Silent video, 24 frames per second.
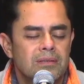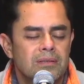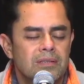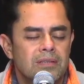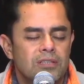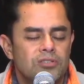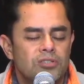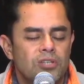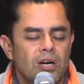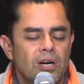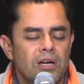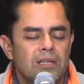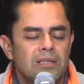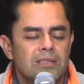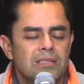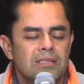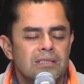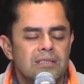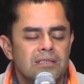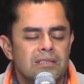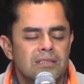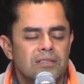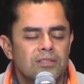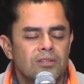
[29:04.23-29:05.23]
the
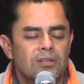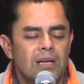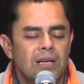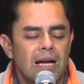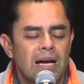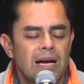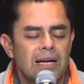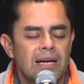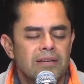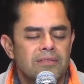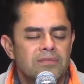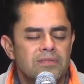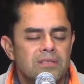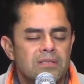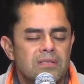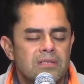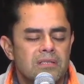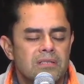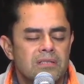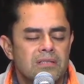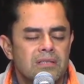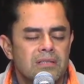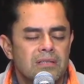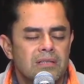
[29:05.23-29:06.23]
darkness in their
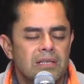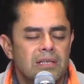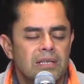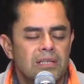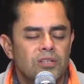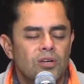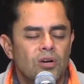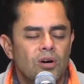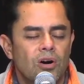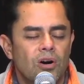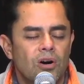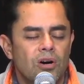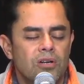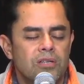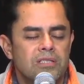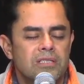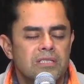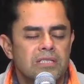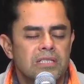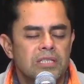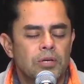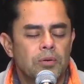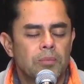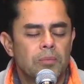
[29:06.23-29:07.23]
lives, in their
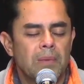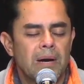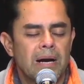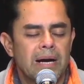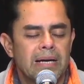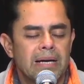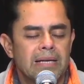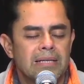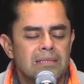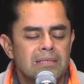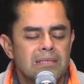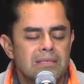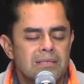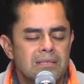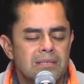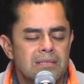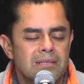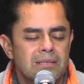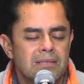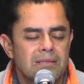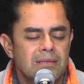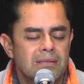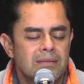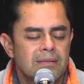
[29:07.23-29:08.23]
hearts, in their
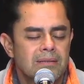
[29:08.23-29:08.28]
minds.